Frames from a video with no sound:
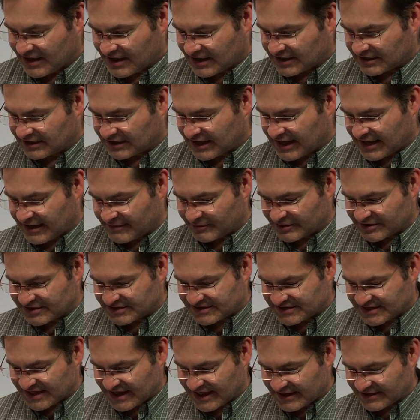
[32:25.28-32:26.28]
And Laban
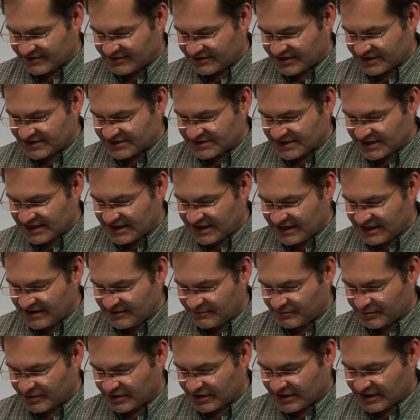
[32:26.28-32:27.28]
said, "This
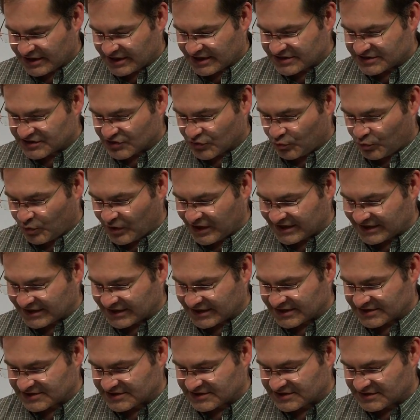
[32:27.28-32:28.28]
heap is a
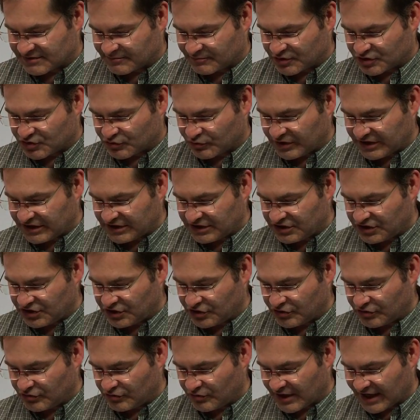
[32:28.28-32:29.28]
witness between
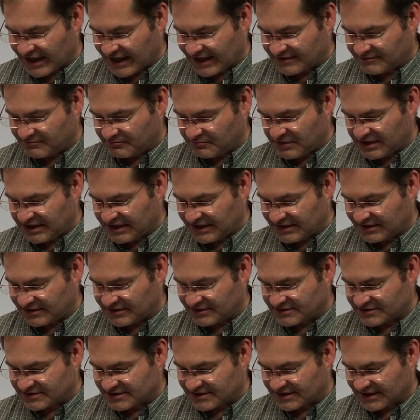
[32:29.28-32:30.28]
you and
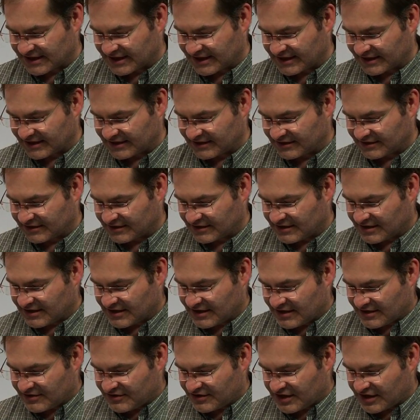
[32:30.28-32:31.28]
me today."
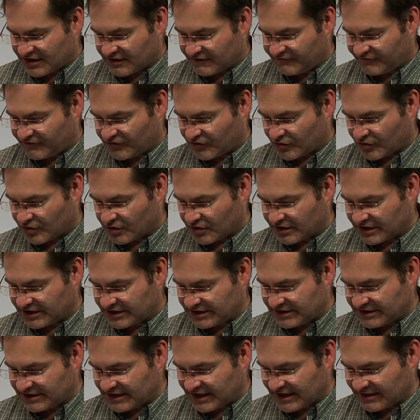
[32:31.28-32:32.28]
Therefore
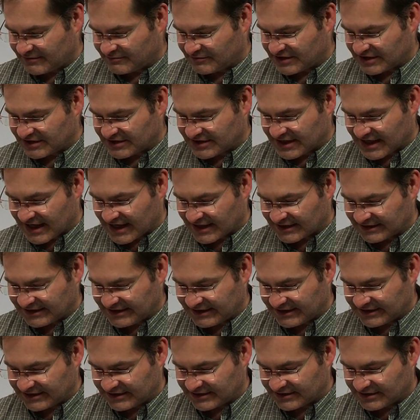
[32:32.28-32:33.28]
he named it
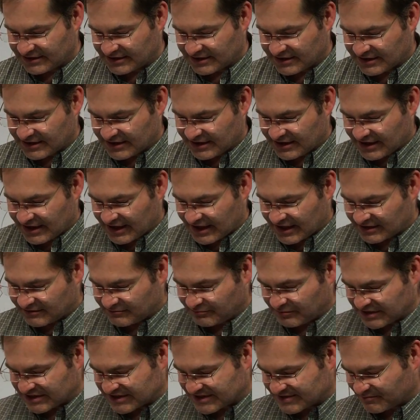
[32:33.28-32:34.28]
Galeed
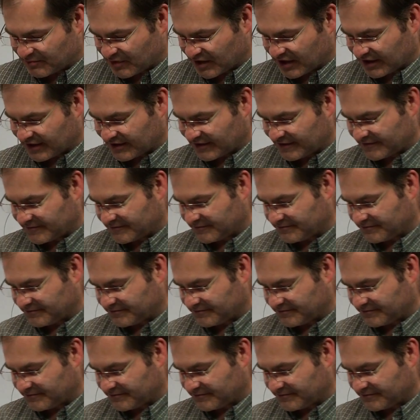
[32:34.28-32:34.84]
and Mizpah.